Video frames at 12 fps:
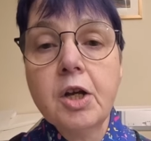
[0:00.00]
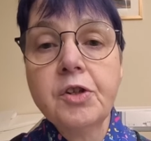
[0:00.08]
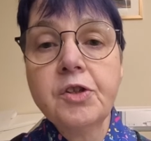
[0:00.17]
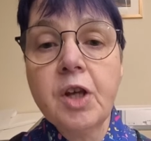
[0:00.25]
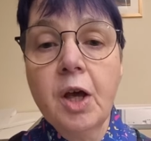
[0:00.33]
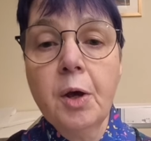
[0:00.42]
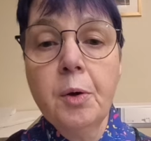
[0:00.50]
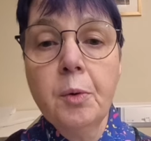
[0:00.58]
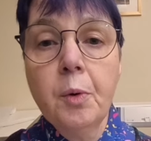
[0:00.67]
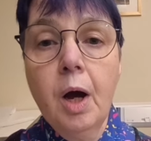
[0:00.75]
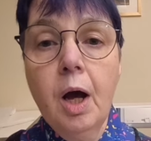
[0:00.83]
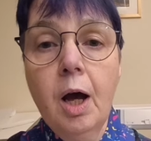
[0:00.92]

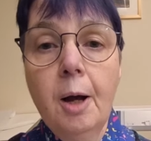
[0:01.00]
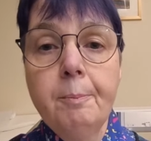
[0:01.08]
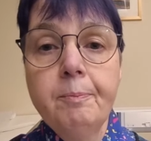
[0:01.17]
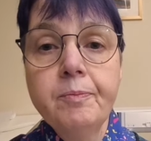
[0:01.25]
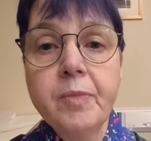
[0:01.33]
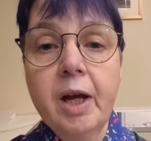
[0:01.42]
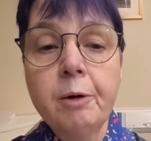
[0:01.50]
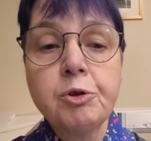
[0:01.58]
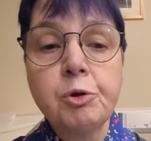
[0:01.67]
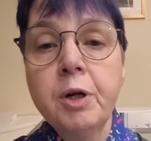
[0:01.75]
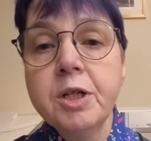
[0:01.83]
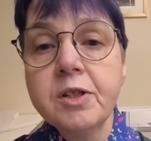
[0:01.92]
So I
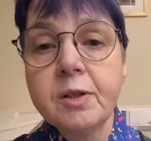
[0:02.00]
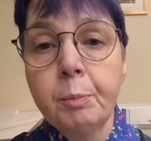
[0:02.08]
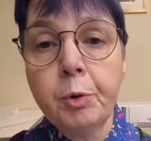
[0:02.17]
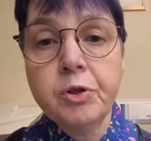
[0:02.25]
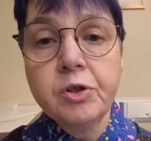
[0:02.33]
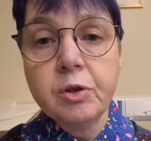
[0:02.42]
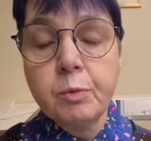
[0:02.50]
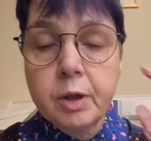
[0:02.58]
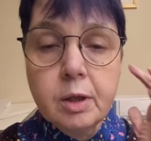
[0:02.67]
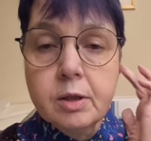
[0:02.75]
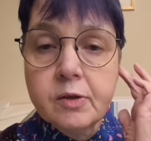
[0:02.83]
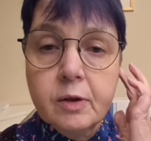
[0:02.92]
was quite disappointed
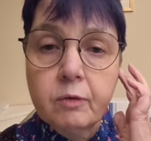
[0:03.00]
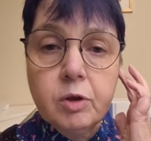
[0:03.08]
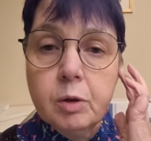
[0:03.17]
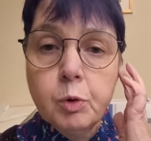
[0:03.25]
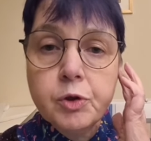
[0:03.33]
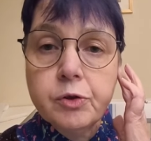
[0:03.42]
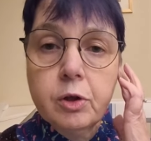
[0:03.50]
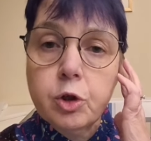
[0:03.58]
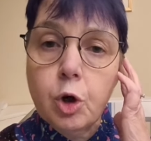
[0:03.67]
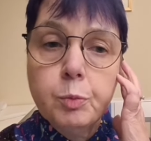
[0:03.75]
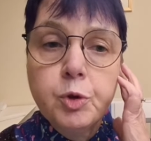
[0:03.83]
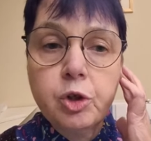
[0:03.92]
when I discovered it wasn't
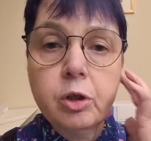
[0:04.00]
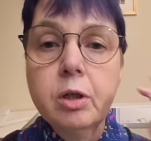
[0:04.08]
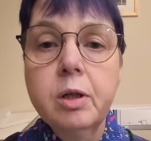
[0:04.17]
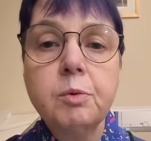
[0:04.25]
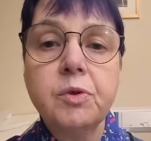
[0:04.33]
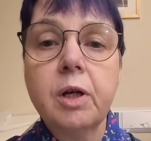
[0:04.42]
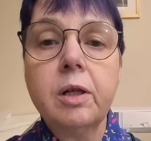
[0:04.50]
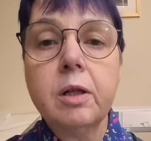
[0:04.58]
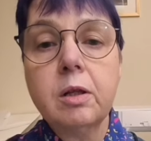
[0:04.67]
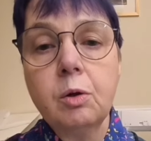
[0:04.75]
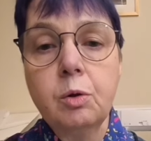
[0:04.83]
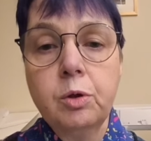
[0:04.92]
an option, and it was
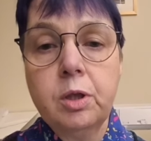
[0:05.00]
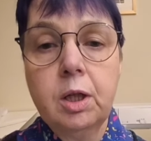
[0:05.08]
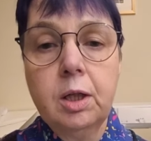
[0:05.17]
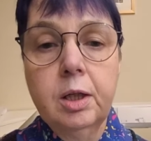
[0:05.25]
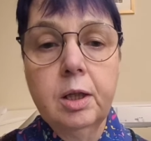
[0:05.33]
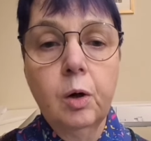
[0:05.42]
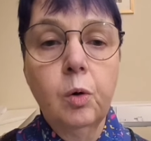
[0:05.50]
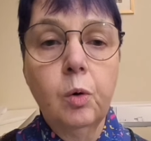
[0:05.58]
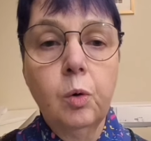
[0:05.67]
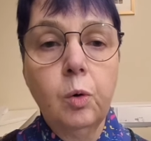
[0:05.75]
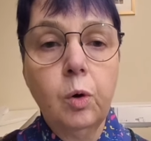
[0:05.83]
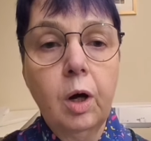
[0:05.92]
either the hoodie
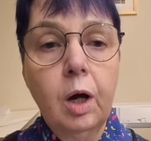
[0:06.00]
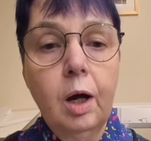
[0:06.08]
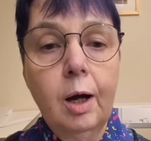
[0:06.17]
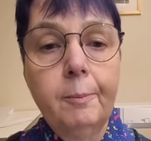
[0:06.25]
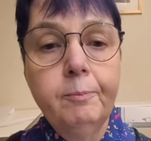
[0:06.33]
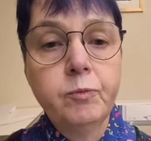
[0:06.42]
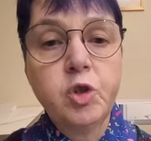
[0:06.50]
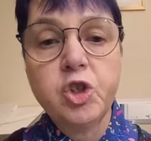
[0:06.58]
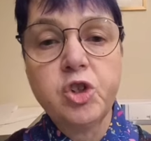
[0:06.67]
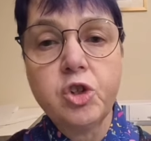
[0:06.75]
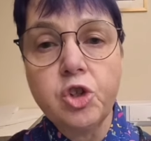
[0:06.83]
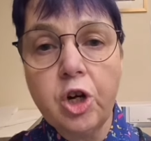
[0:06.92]
or
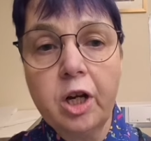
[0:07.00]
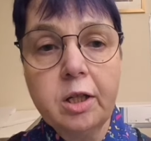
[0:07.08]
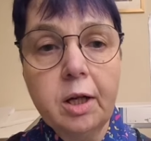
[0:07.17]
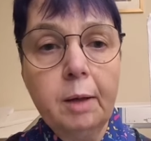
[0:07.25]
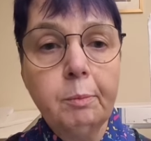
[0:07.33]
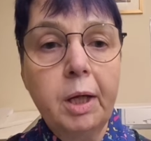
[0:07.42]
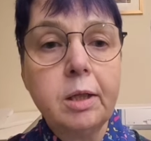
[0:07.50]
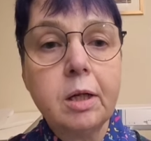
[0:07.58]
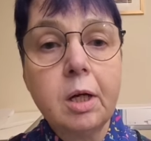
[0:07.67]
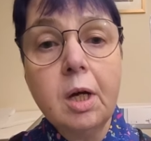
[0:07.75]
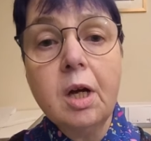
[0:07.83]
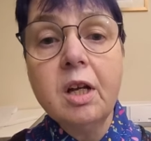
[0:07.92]
just a straight neckband.